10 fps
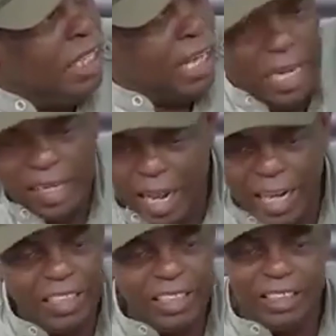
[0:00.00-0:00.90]
And
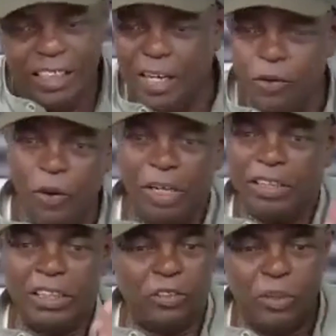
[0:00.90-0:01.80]
then they go and
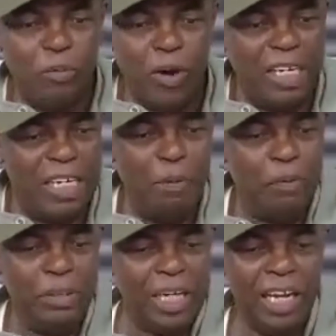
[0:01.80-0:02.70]
sit somewhere in
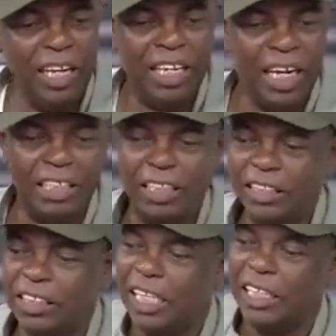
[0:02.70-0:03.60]
Abuja and they
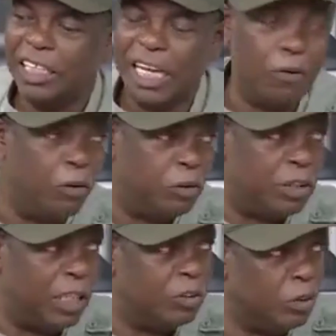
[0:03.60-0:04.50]
decide that they are going to
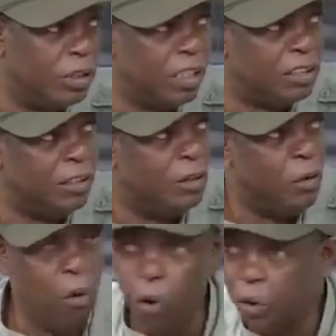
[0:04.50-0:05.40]
send soldiers.
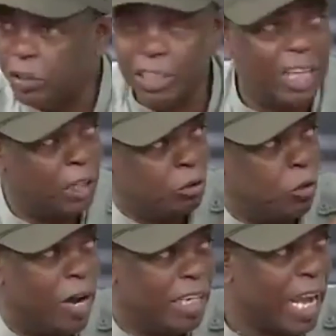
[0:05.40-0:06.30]
Whose soldiers should
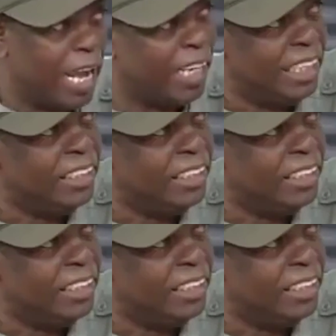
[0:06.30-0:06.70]
go and die?